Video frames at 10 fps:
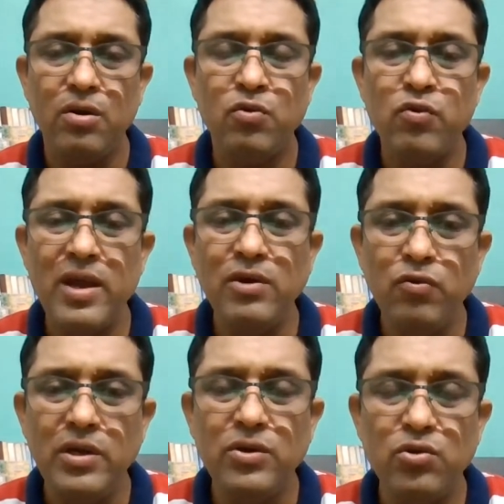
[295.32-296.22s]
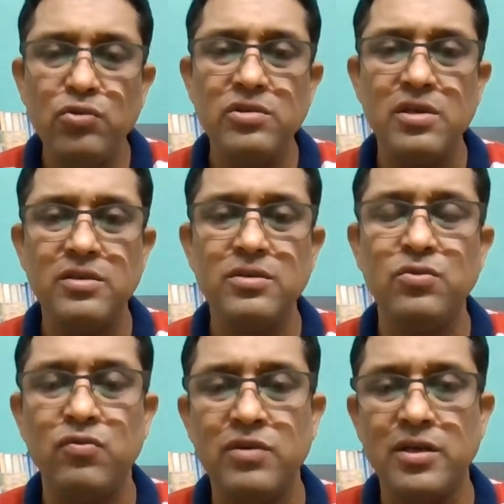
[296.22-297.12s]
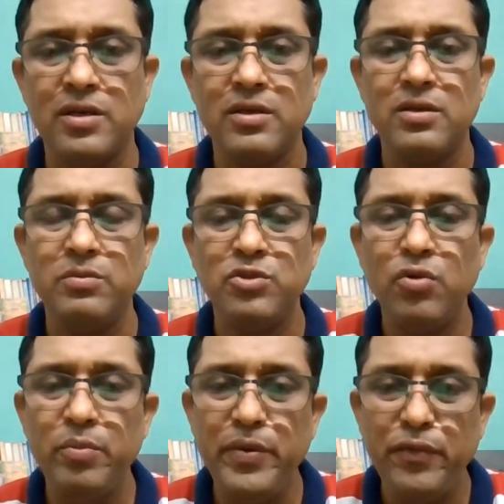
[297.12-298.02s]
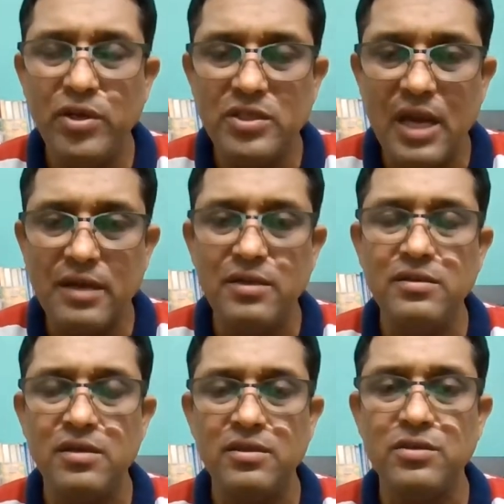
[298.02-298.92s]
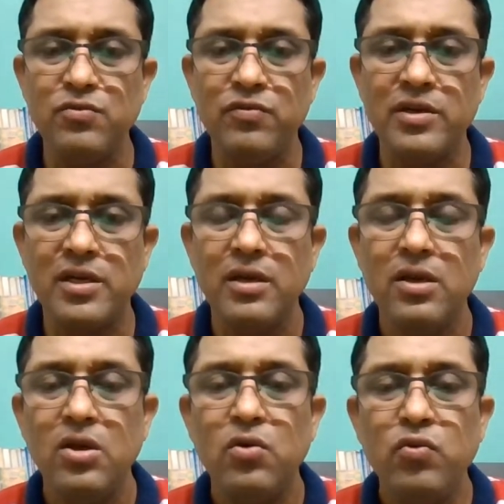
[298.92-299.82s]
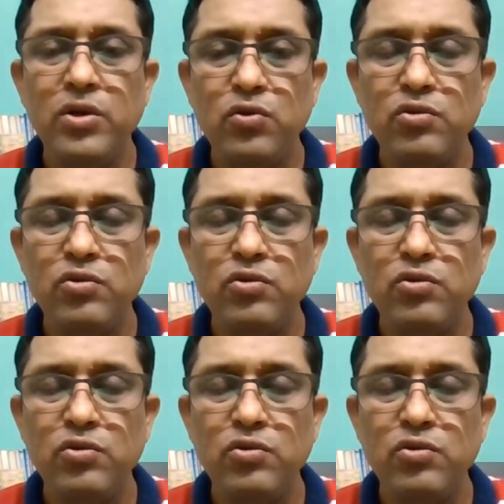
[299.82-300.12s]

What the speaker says: when we do certain work, so before starting certain work, we do